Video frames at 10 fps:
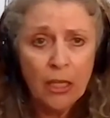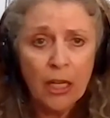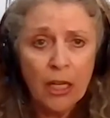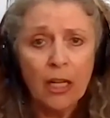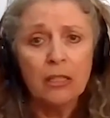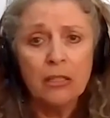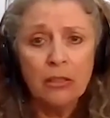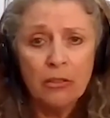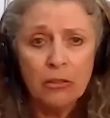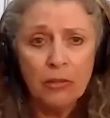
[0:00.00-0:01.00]
And I
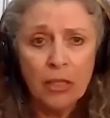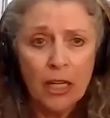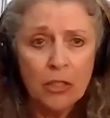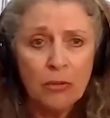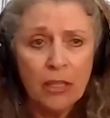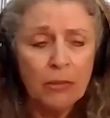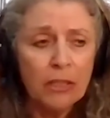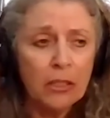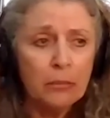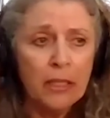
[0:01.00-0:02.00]
continue to engage with them a
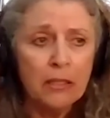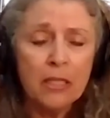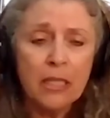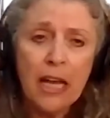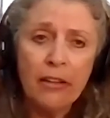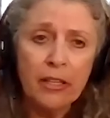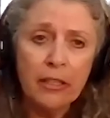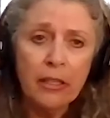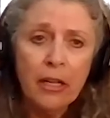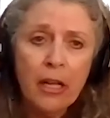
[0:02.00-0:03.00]
little bit and see how
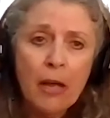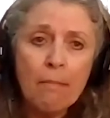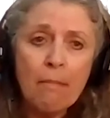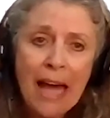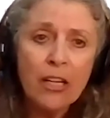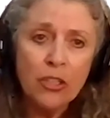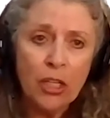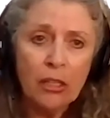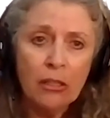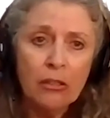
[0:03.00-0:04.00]
they're
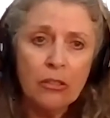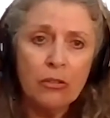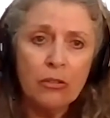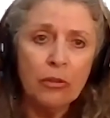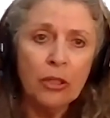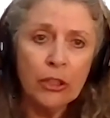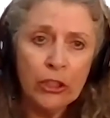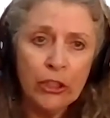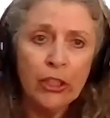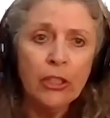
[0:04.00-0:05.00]
managing to
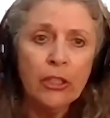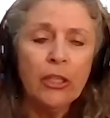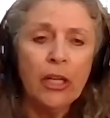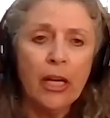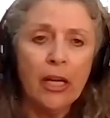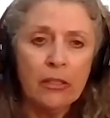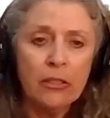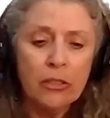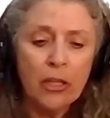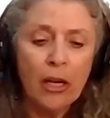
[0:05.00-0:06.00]
learn and
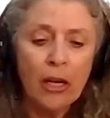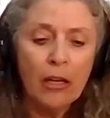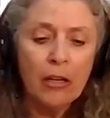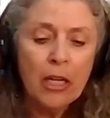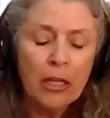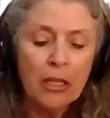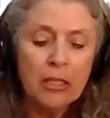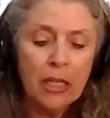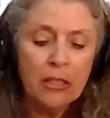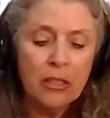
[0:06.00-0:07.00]

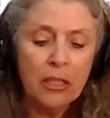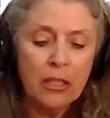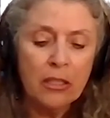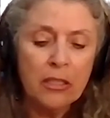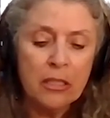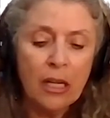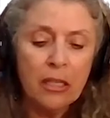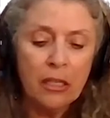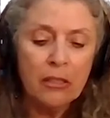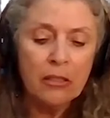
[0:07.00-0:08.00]
conduct their
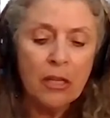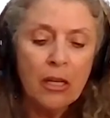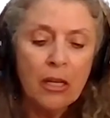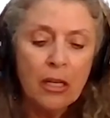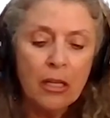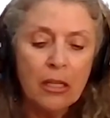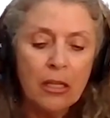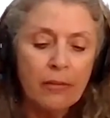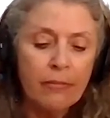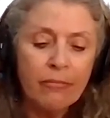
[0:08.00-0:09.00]
studies in
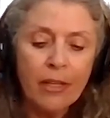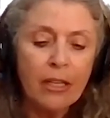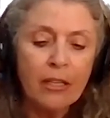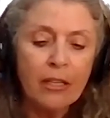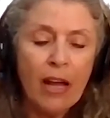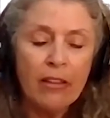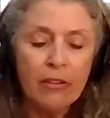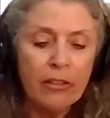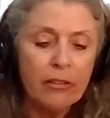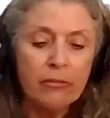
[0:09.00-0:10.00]
a
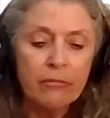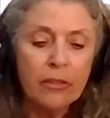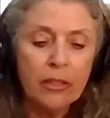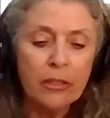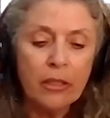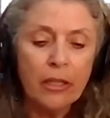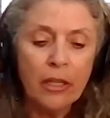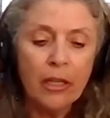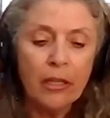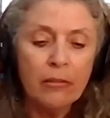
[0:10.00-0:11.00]
rather
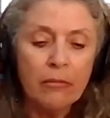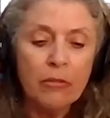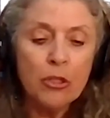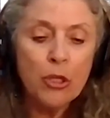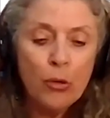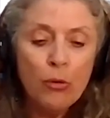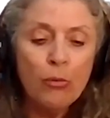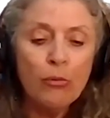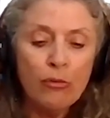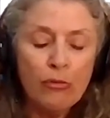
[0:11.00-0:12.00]
new